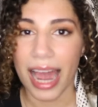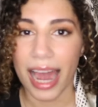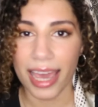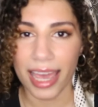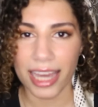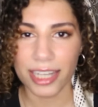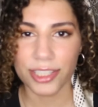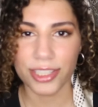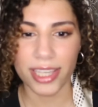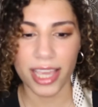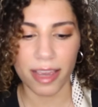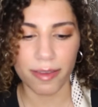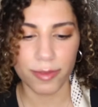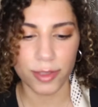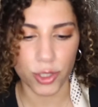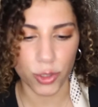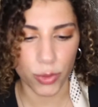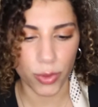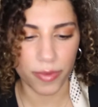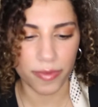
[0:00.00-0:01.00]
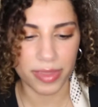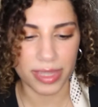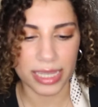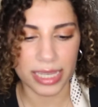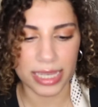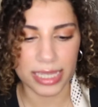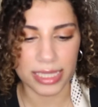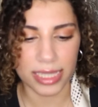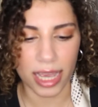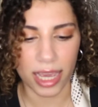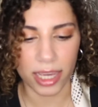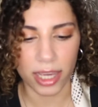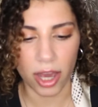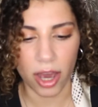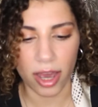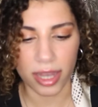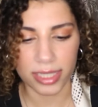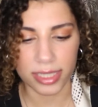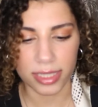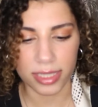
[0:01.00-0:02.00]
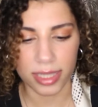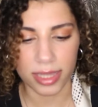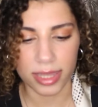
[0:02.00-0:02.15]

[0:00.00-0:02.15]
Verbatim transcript: I actually have two of these. I got